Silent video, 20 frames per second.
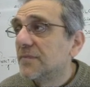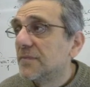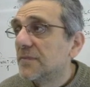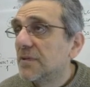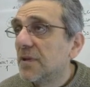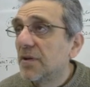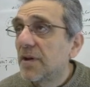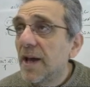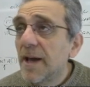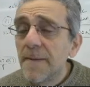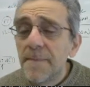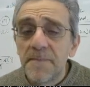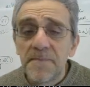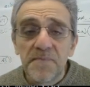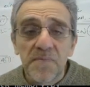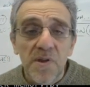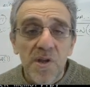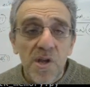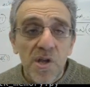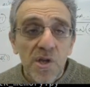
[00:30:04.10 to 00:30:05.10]
Okay,
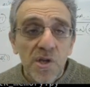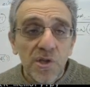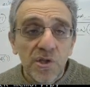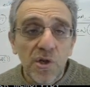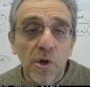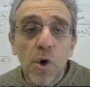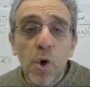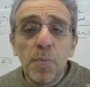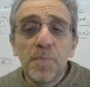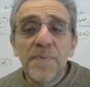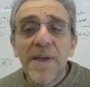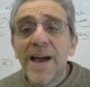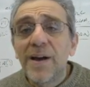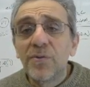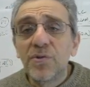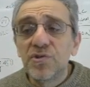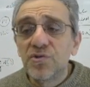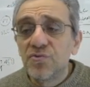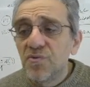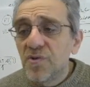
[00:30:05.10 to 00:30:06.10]
so hope
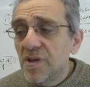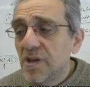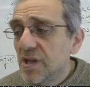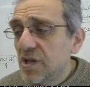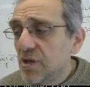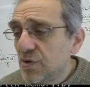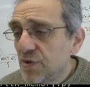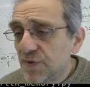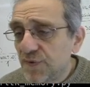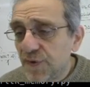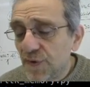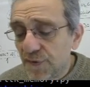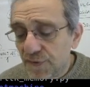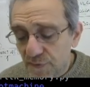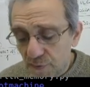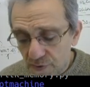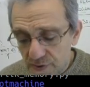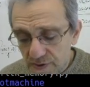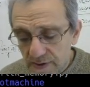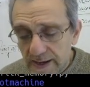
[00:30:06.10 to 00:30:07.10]
that was really useful
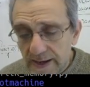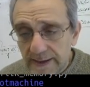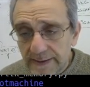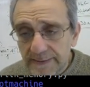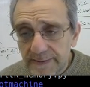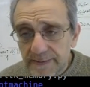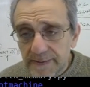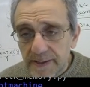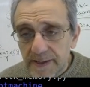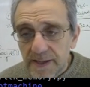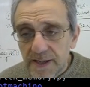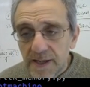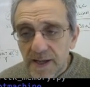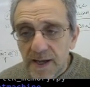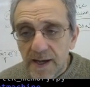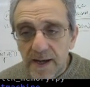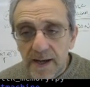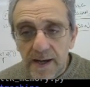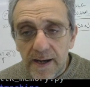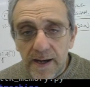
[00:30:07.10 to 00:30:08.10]
for you guys.
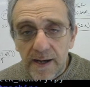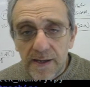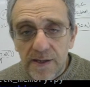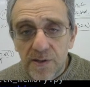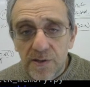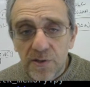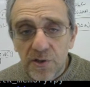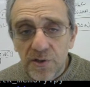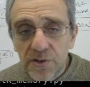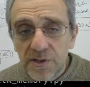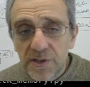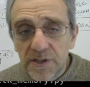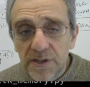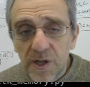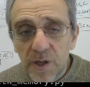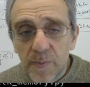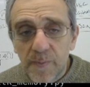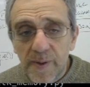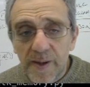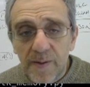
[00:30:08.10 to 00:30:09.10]
Uh, you learned a
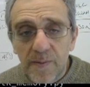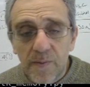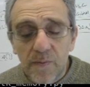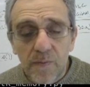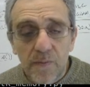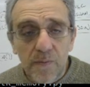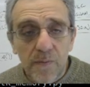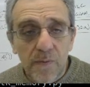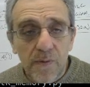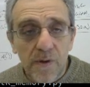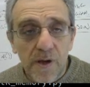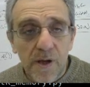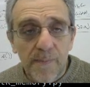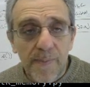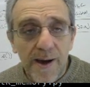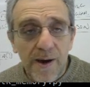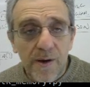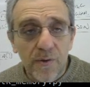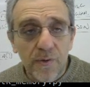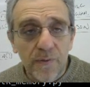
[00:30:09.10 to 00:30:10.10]
little bit
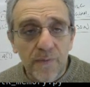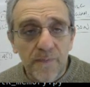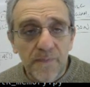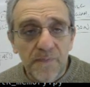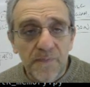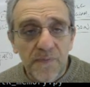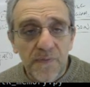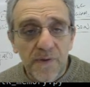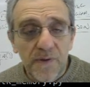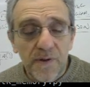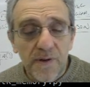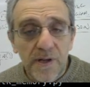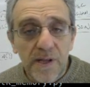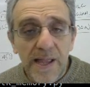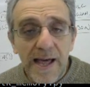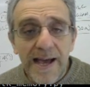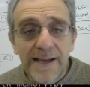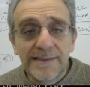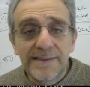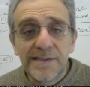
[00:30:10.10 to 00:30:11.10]
about
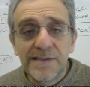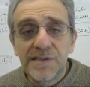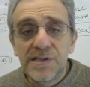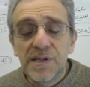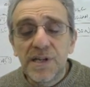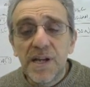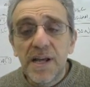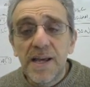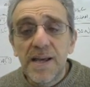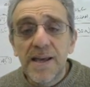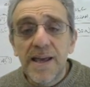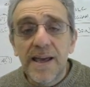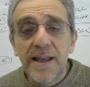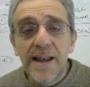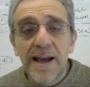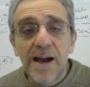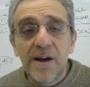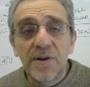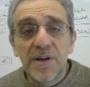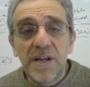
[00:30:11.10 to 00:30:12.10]
classes today and
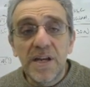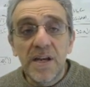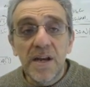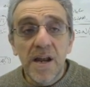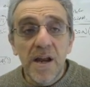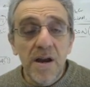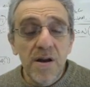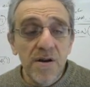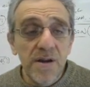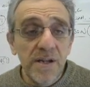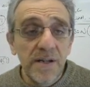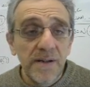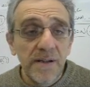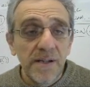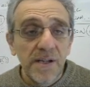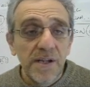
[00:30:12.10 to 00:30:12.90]
how to inherit